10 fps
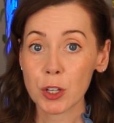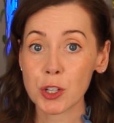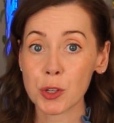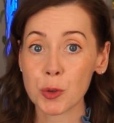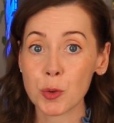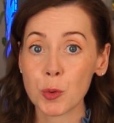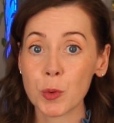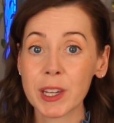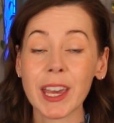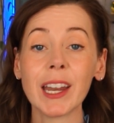
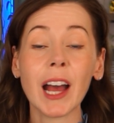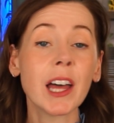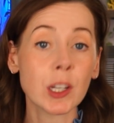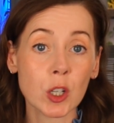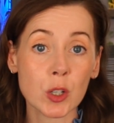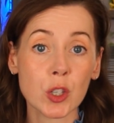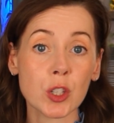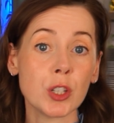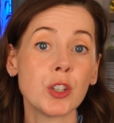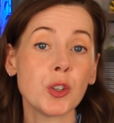to get others
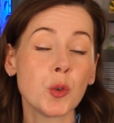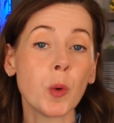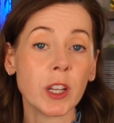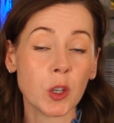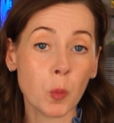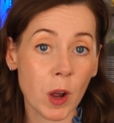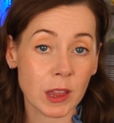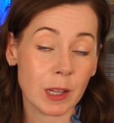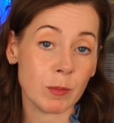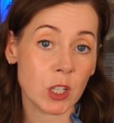to do what you want
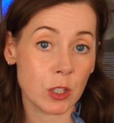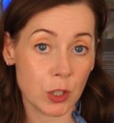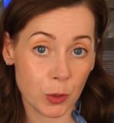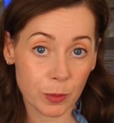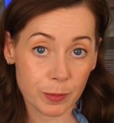them to do.